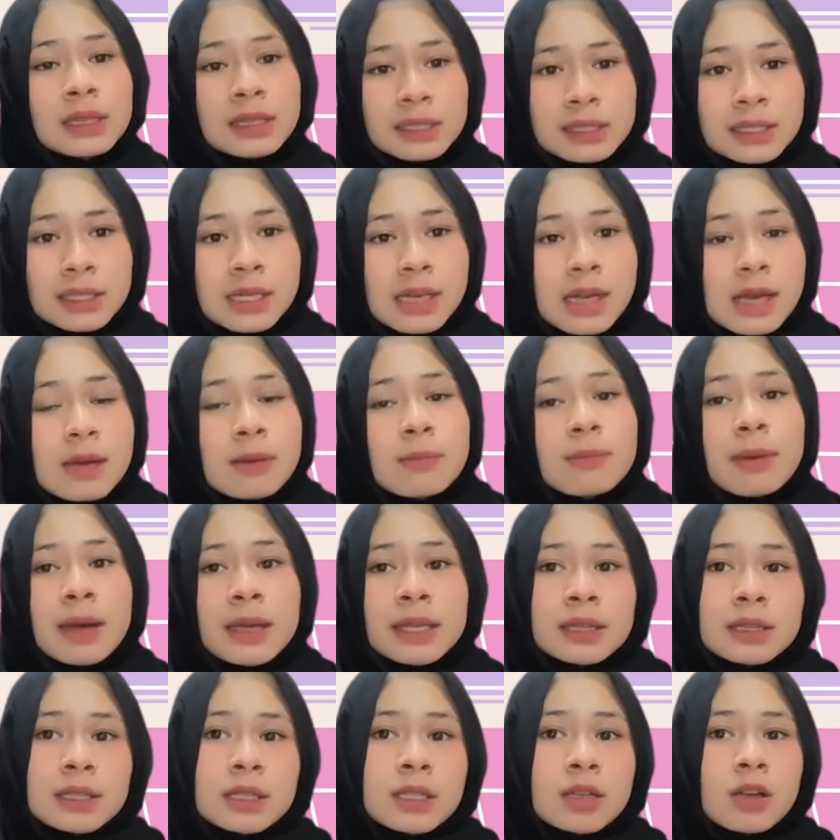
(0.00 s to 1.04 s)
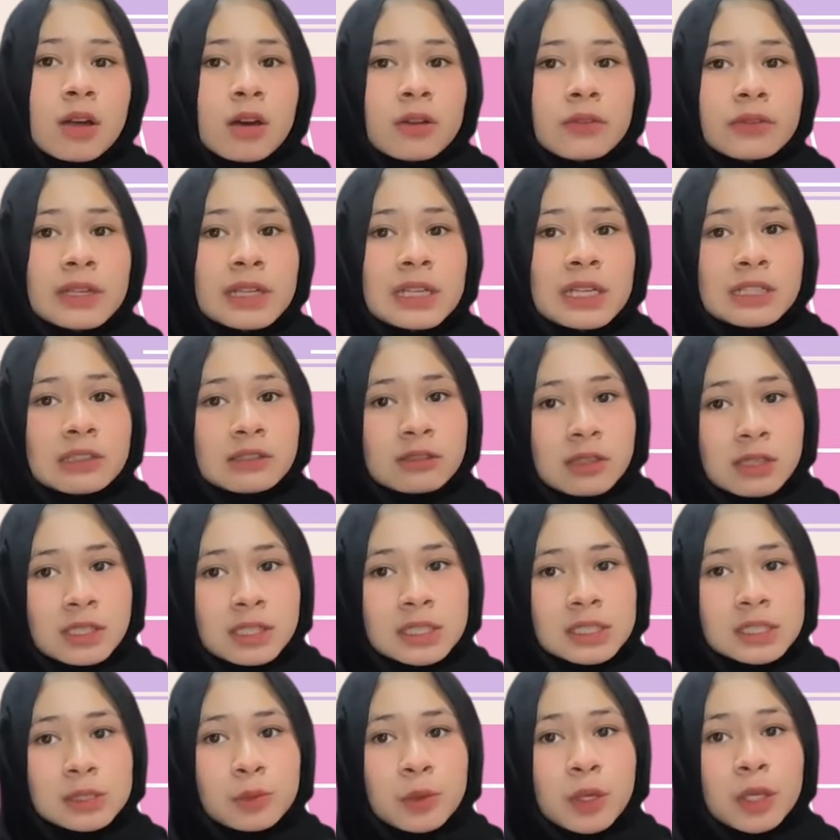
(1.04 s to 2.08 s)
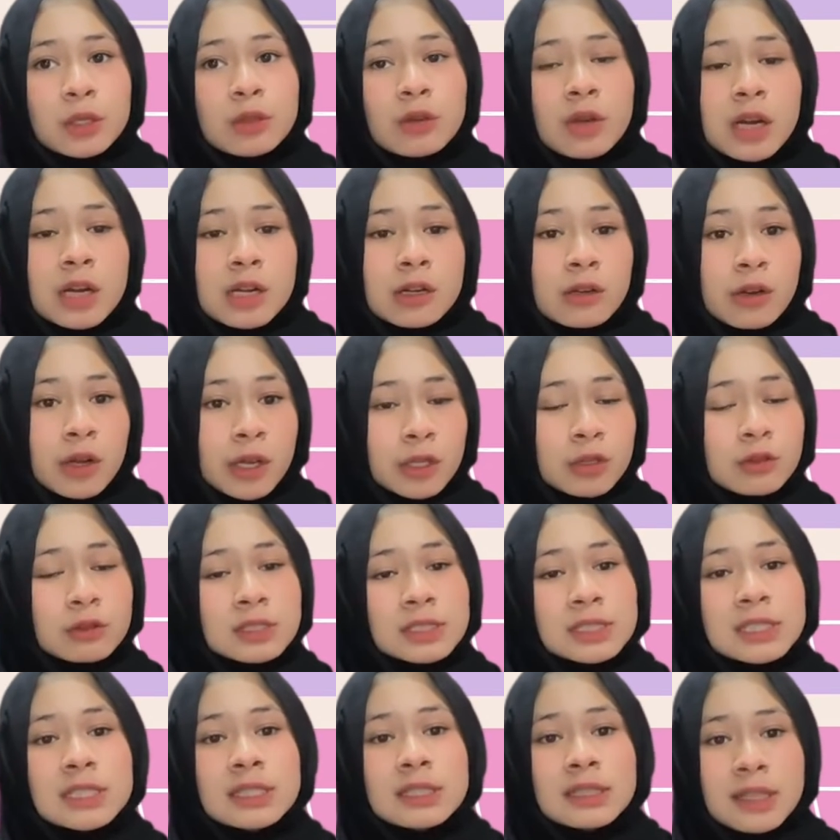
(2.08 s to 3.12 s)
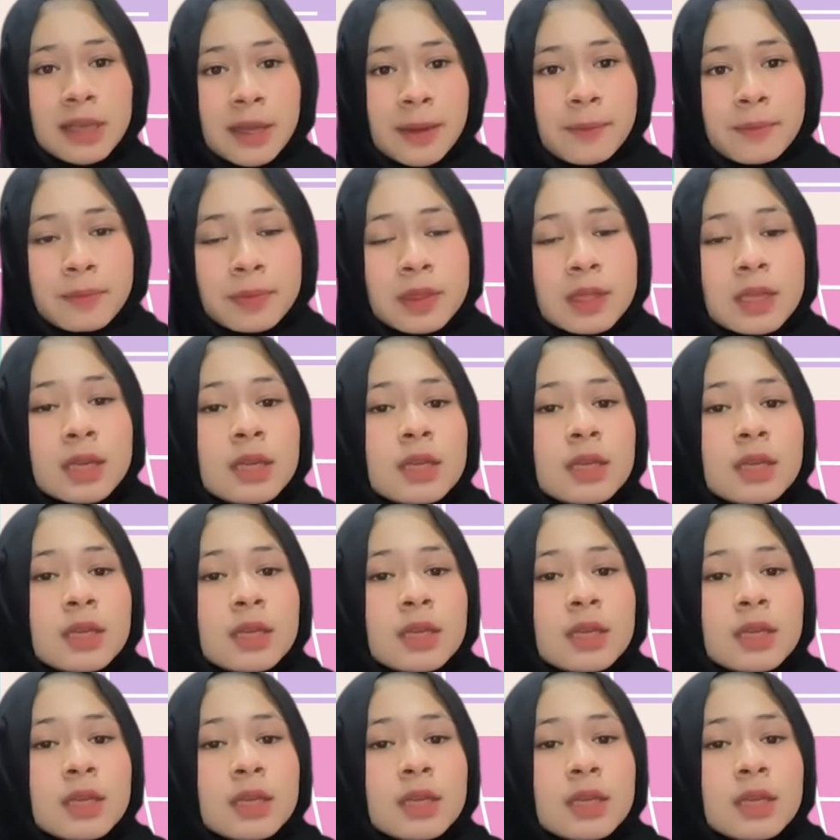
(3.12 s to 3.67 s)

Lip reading: Third, buy turn off electronics when you are not using them.